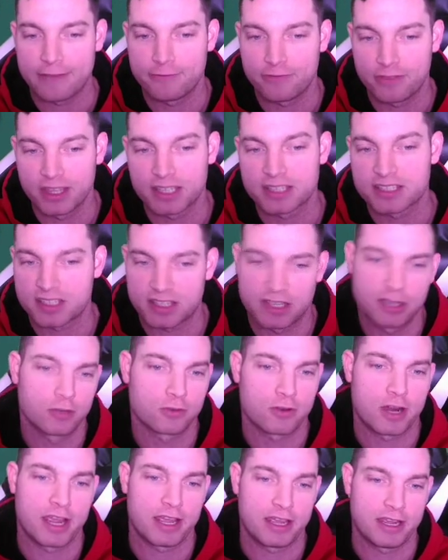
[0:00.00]
this skill
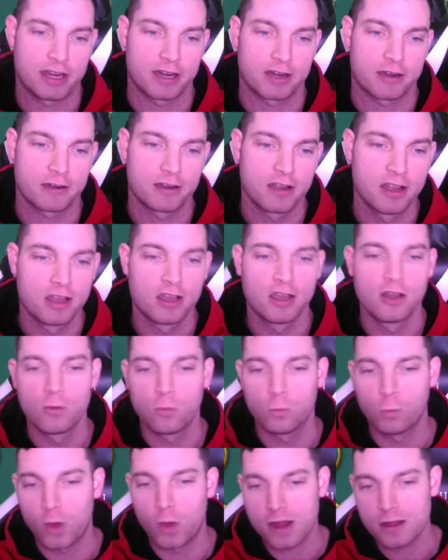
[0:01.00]
right here?
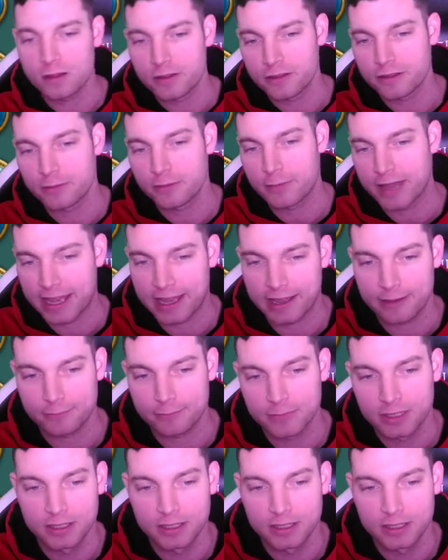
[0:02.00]
While on the map,